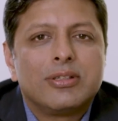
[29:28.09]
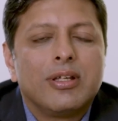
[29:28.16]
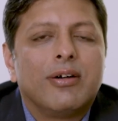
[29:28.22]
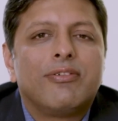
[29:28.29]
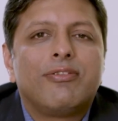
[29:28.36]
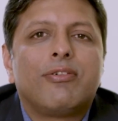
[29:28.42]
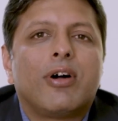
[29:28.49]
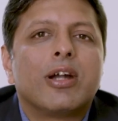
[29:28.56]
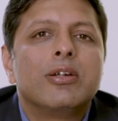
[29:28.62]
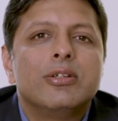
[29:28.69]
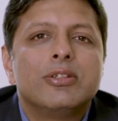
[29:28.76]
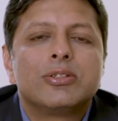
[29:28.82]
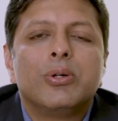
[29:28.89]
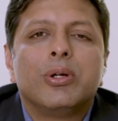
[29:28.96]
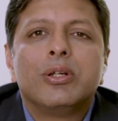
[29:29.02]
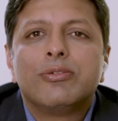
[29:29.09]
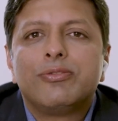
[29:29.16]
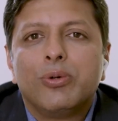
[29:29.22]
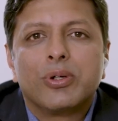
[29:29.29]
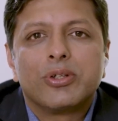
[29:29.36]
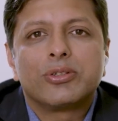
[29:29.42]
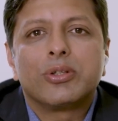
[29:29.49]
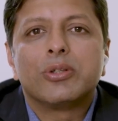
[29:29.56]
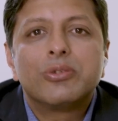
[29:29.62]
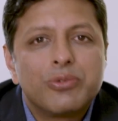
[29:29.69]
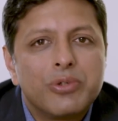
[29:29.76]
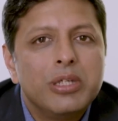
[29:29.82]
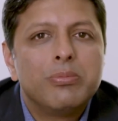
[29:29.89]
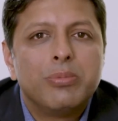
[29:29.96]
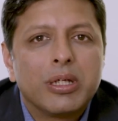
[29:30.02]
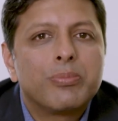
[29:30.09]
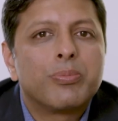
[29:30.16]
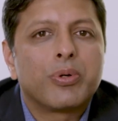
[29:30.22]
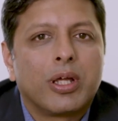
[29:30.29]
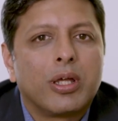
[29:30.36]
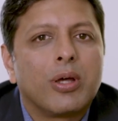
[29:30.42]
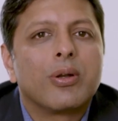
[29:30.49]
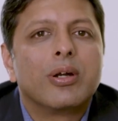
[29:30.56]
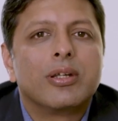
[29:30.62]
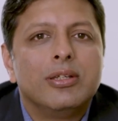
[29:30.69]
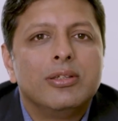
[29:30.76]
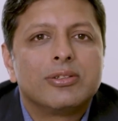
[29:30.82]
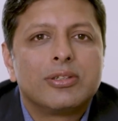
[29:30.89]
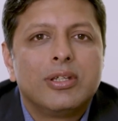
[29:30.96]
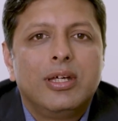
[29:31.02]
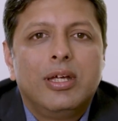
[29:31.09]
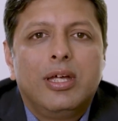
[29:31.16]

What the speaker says: the fund is going to focus on 3 big priorities: